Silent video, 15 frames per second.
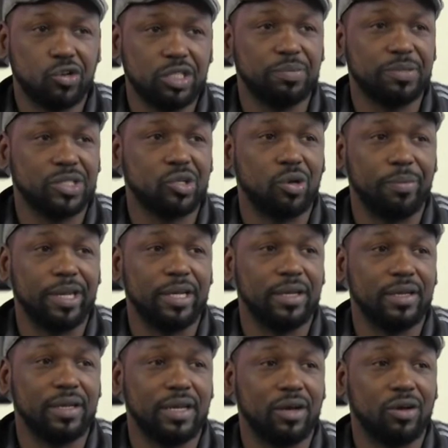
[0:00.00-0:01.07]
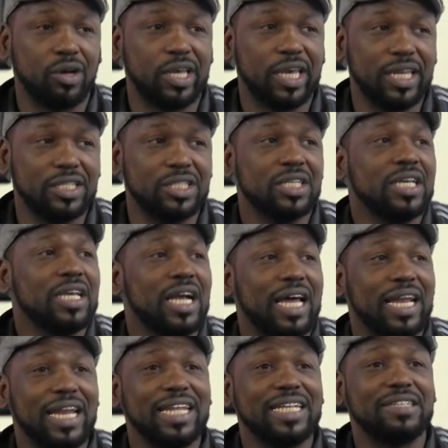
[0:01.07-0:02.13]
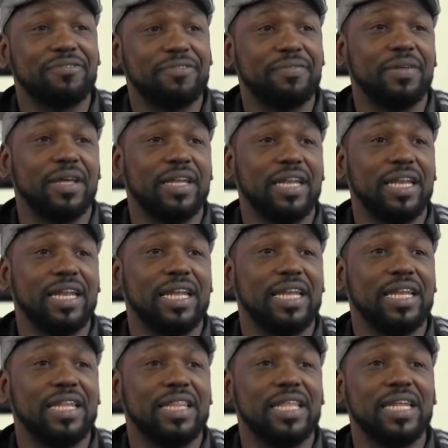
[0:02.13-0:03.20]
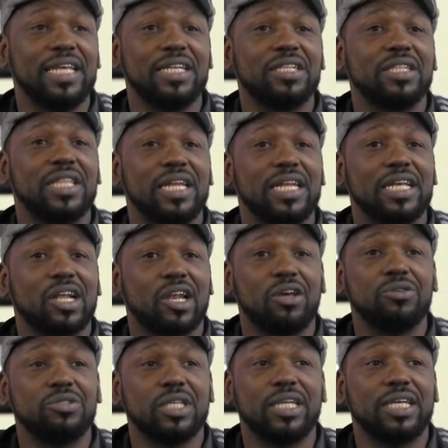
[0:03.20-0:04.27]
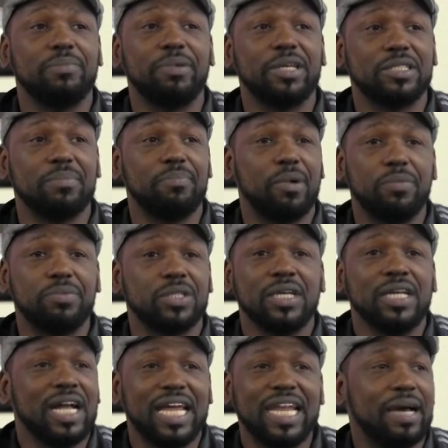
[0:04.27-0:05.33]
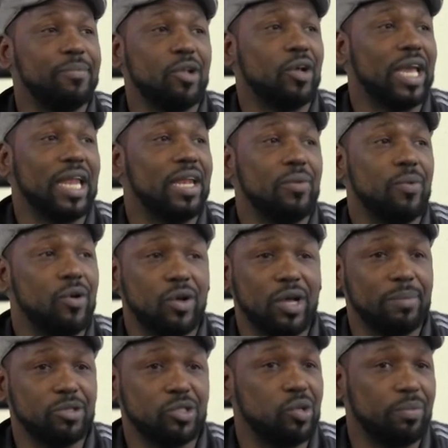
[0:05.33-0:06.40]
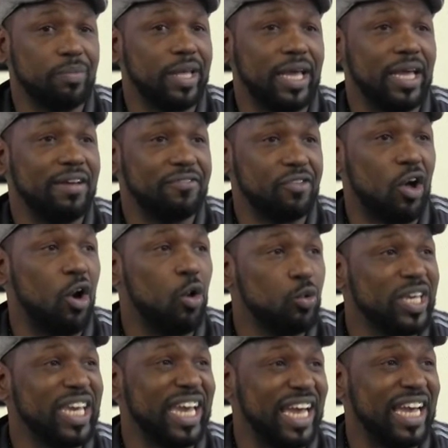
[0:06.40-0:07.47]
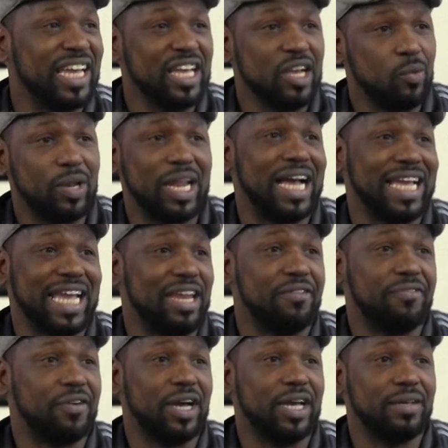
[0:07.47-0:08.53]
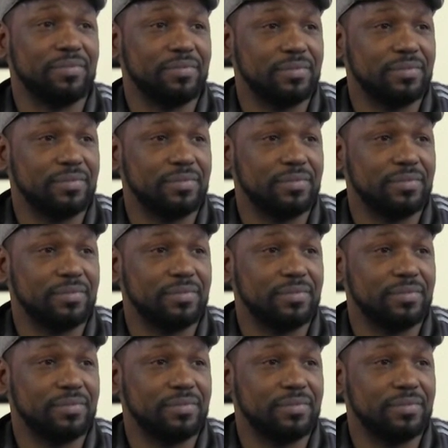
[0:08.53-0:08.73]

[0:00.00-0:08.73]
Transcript: Christmas coming, I've got kids, and they need clothes, they need bits and and I'm not getting any work. I'm just up there for a whole year without getting a fight.